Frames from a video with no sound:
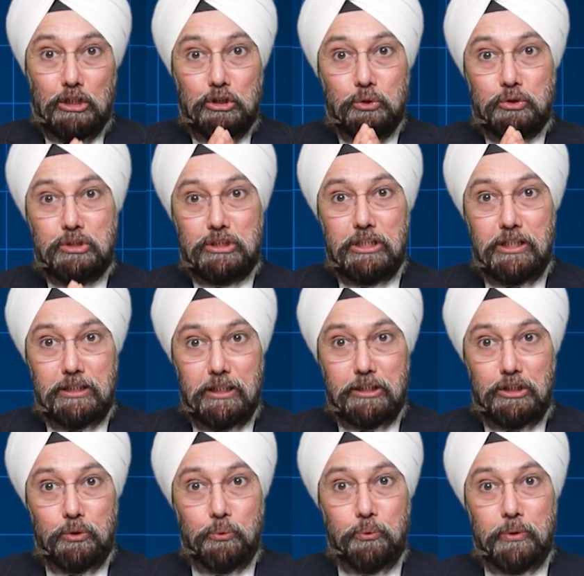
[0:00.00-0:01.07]
You see the
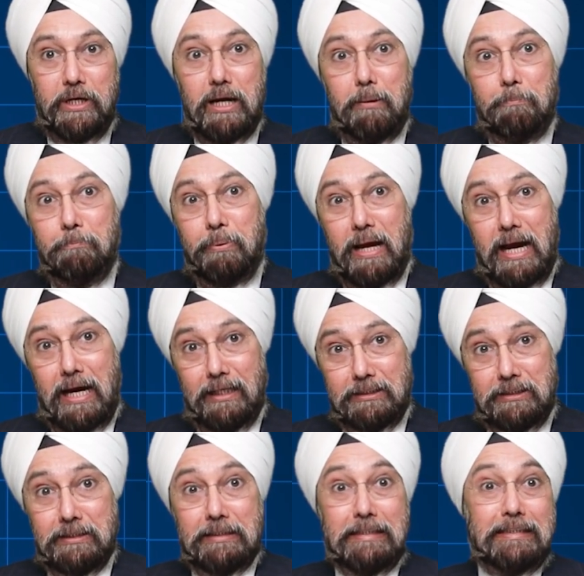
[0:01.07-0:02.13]
urea pad
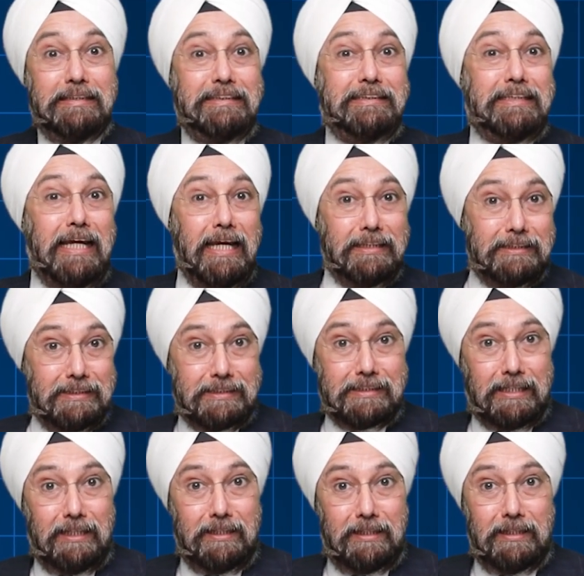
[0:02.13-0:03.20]
changes
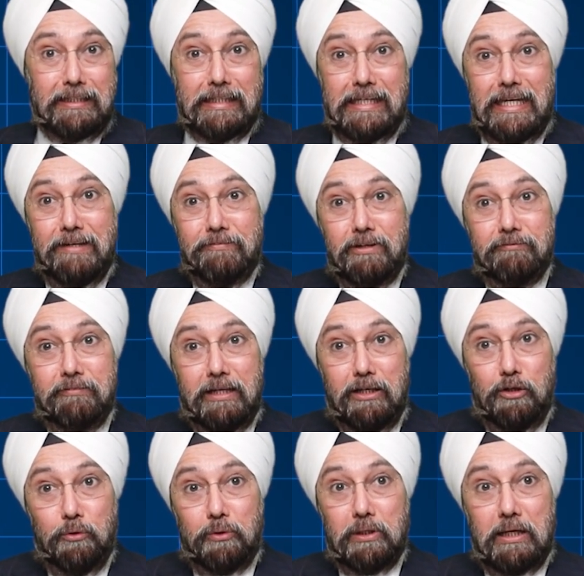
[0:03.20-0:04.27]
color even
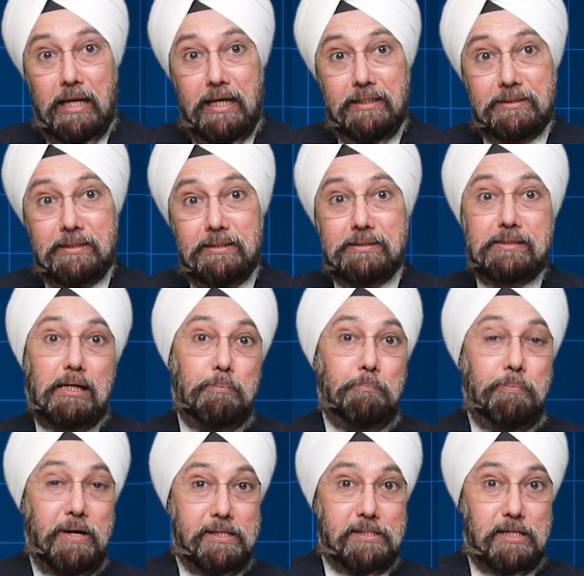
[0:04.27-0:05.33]
when neutralizers are
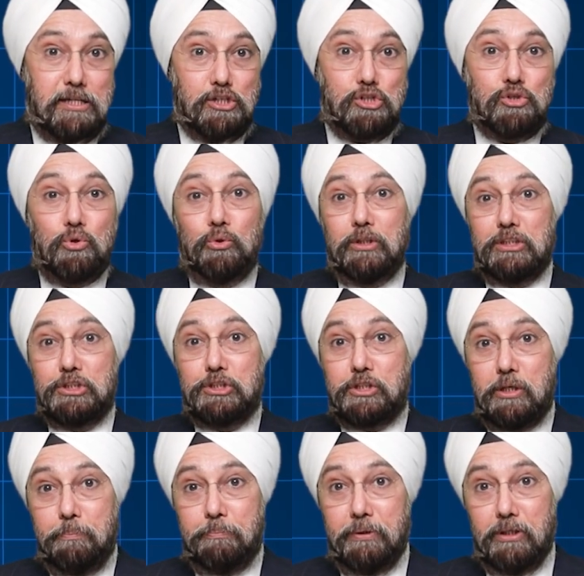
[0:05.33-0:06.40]
present. So the
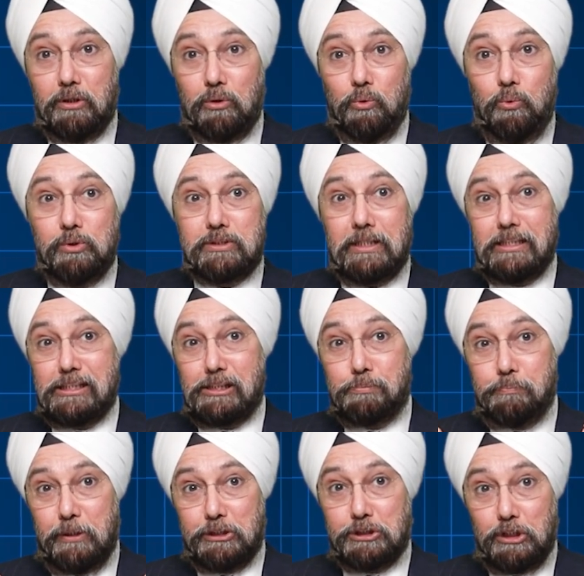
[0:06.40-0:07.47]
strip includes a
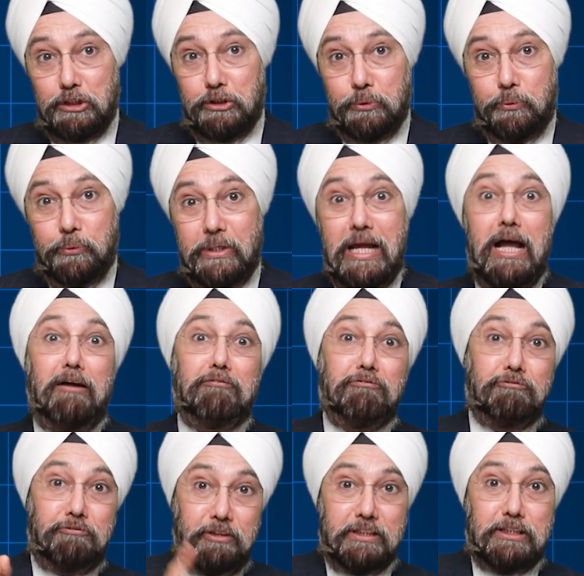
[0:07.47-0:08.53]
special urea
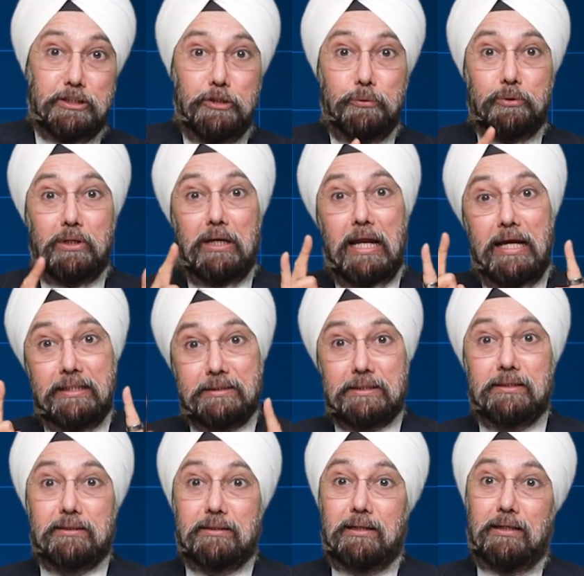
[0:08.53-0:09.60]
with
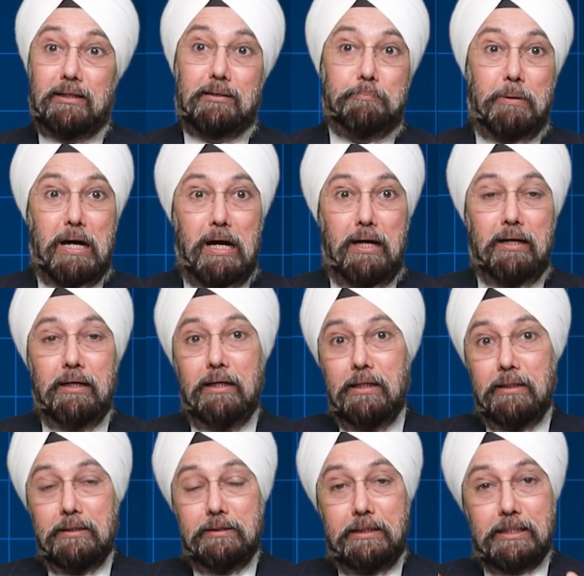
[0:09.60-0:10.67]
neutralizer color bar.
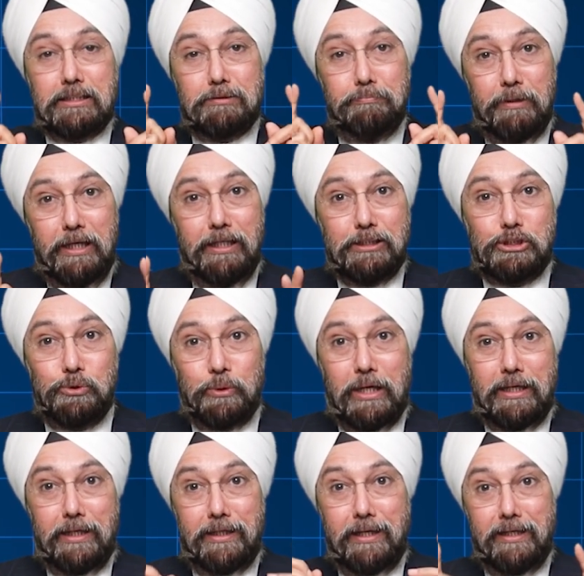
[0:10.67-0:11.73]
This means you
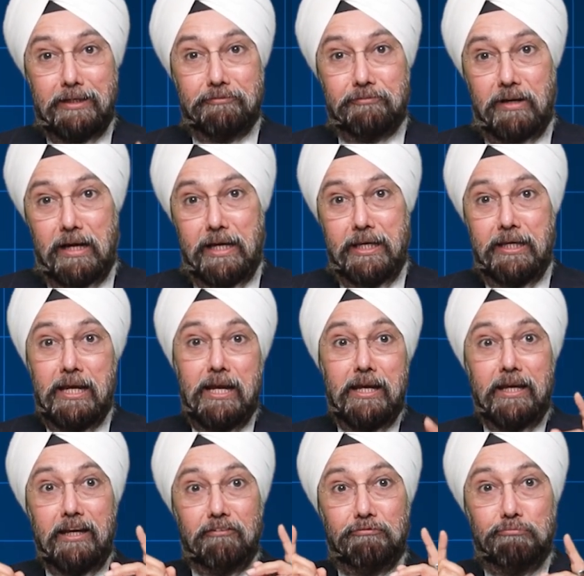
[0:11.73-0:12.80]
can identify
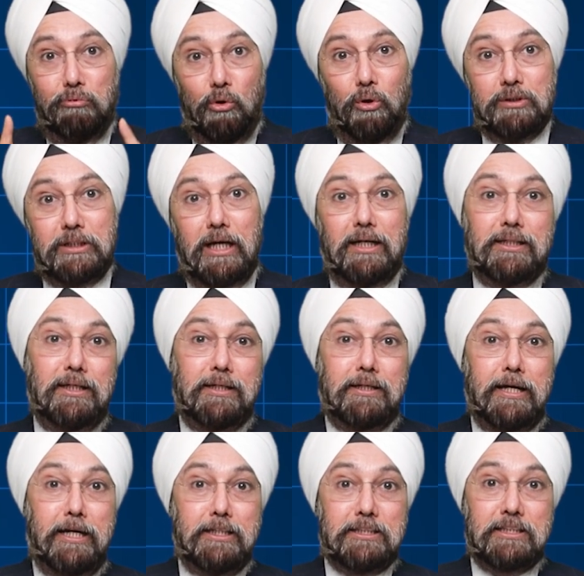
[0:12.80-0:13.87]
if both
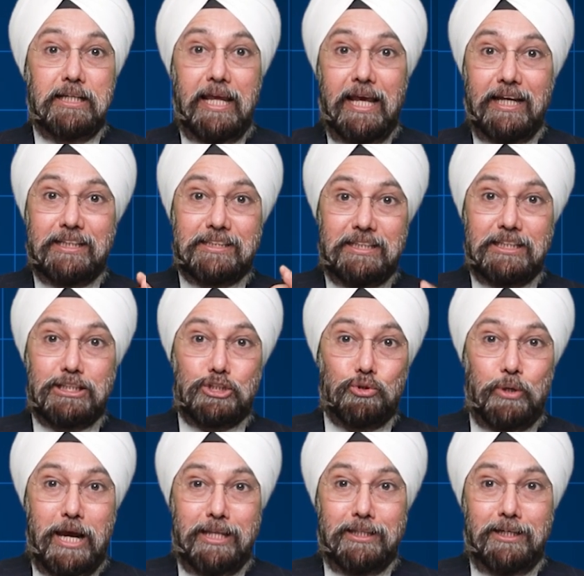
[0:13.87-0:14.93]
adulterants exist
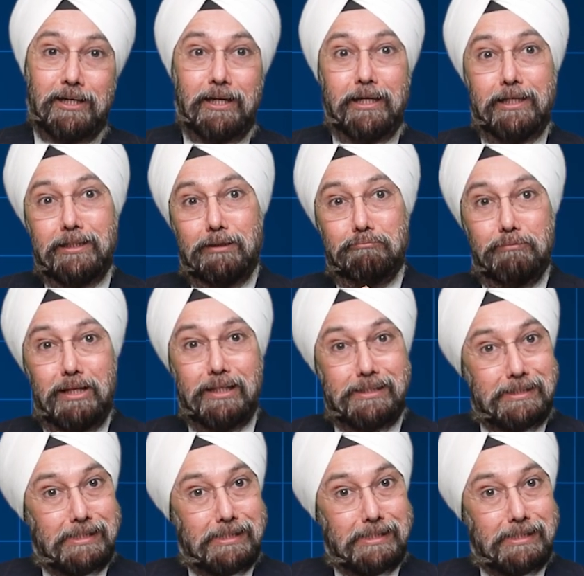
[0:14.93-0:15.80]
together in the milk